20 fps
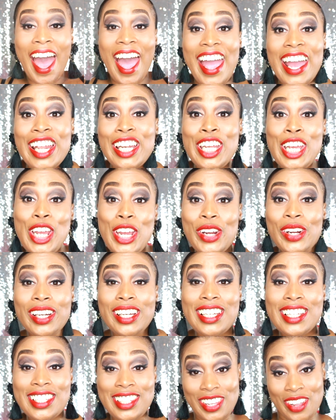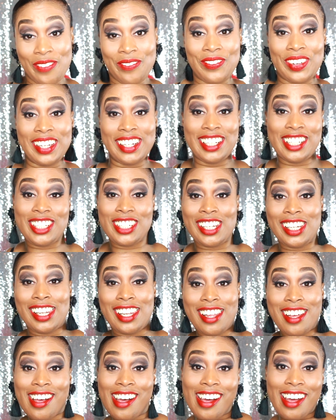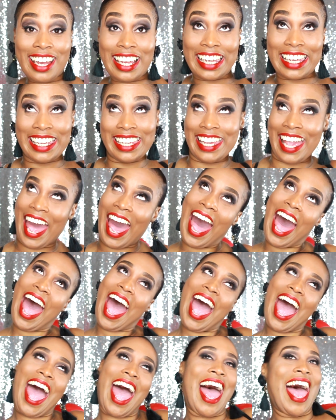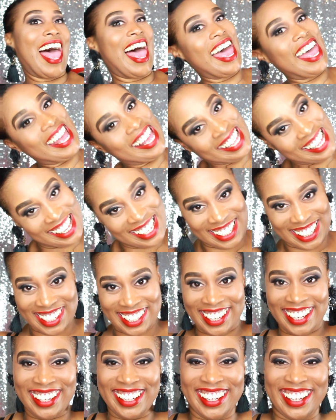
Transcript: And here is the finished look. Yes.